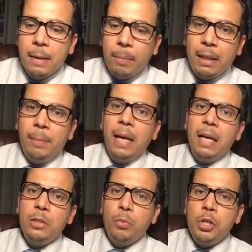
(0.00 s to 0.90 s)
But I'm
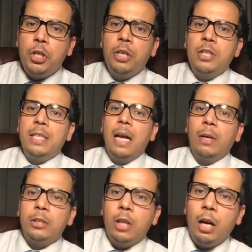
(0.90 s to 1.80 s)
gonna switch gears now
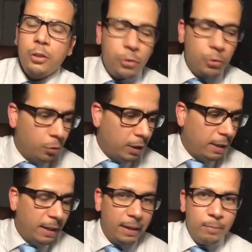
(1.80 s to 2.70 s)
and talk to
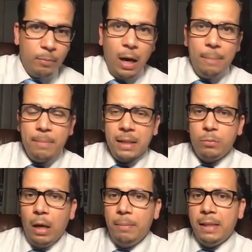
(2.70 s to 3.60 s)
Muhammad
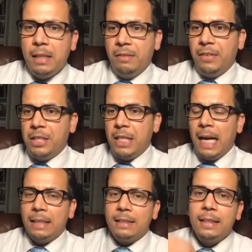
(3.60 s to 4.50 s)
Al-Afeshat.